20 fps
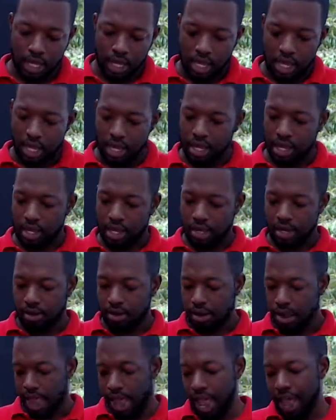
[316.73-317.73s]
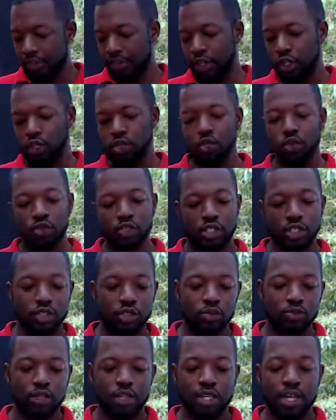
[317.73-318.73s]
And I haven't used this
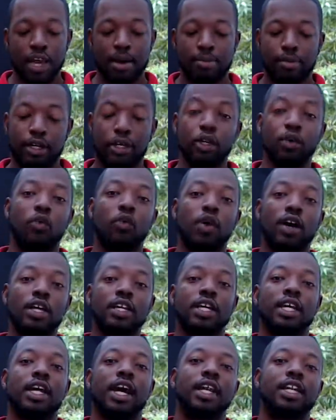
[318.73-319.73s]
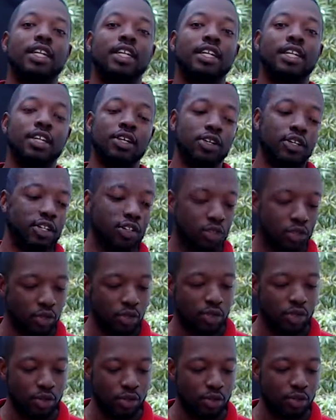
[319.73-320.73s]
one yet, but the one that I do
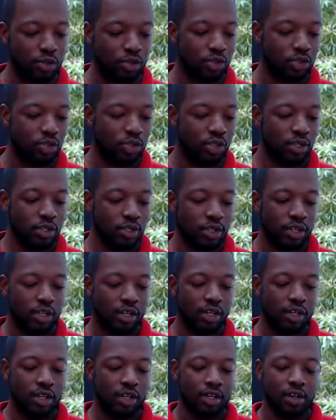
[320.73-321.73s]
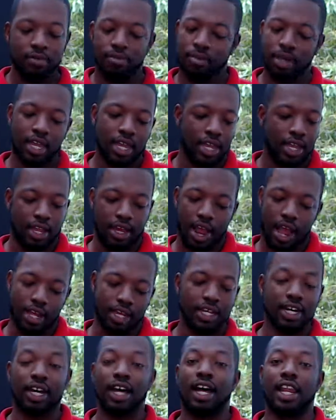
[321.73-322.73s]
use, man, I
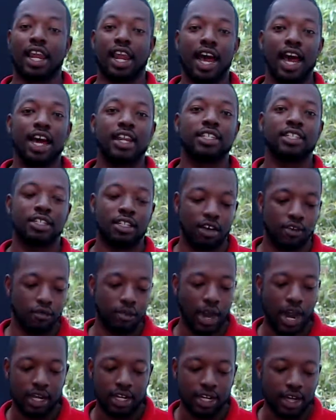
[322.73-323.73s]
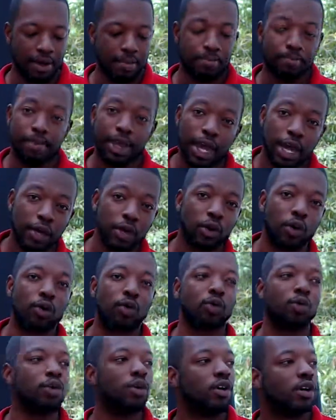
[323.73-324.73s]
cut a lot of stuff with. I cut metal,
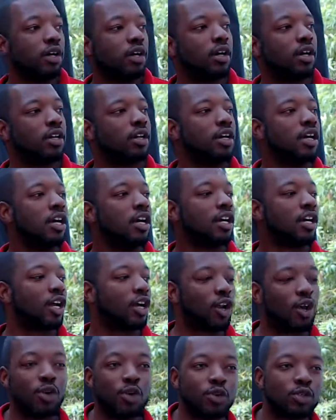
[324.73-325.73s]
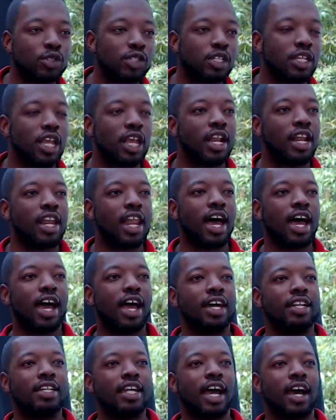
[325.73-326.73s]
wood,
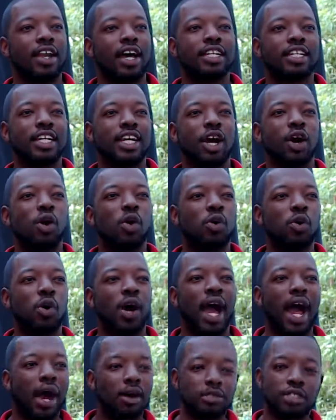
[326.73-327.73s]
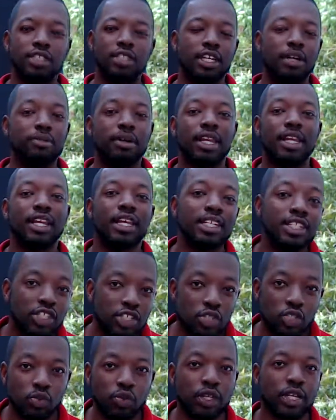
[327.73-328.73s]
clothesline down. I did whole house
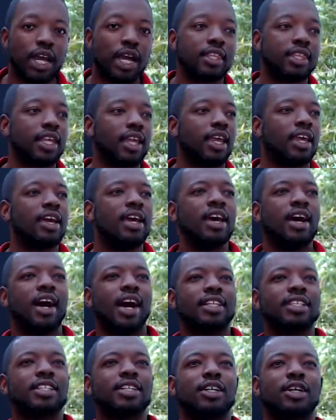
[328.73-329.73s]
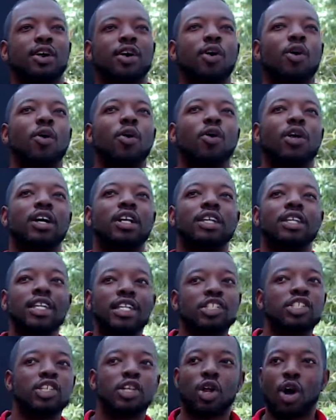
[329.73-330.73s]
demolitions with that thing. I took a whole
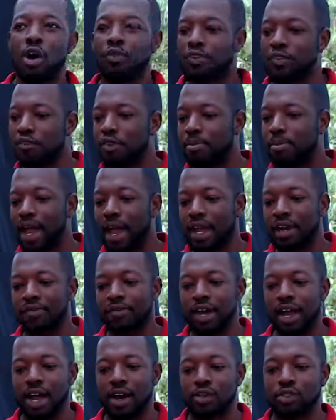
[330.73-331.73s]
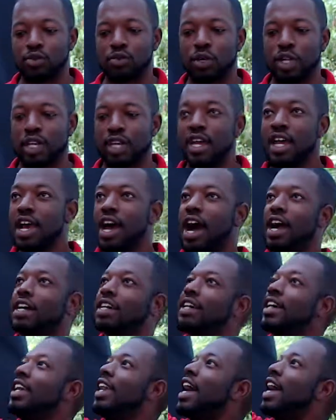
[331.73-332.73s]
addition off of the back of a house with it. I
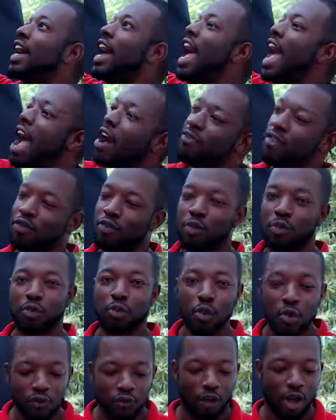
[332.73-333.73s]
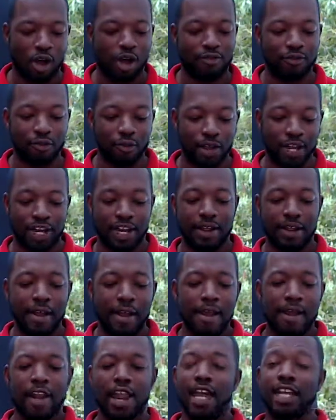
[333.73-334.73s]
cut like a half of a roof off with it.
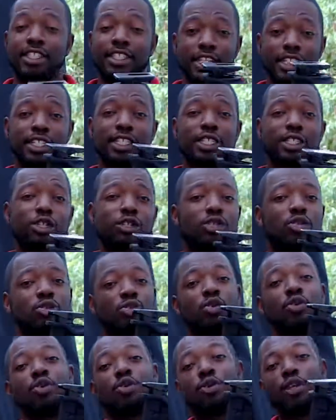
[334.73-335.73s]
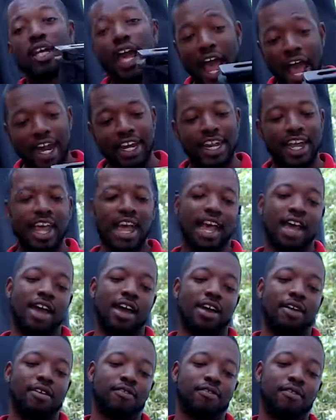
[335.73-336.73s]
Like, this is the tool you got to have
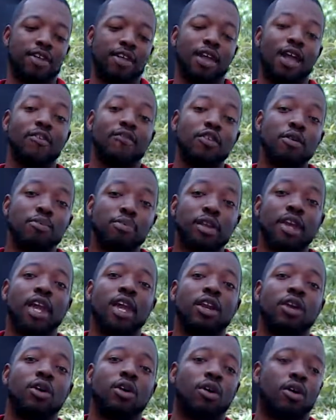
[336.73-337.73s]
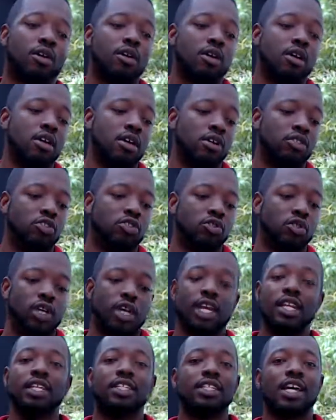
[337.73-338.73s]
if you plan on doing
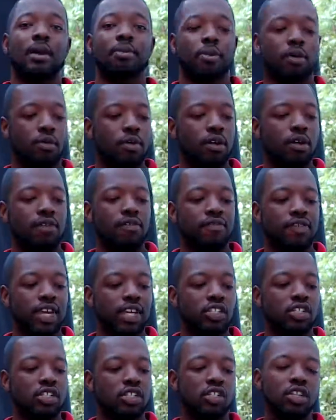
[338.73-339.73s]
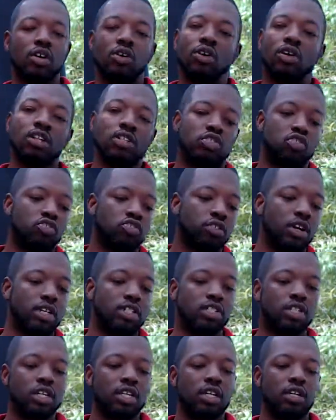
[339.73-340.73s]
any type of renovation or
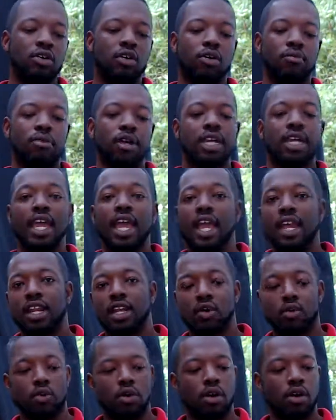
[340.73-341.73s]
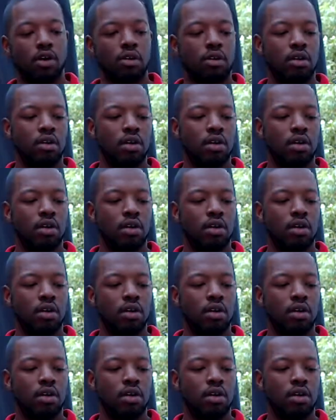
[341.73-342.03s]
construction or mechanic work.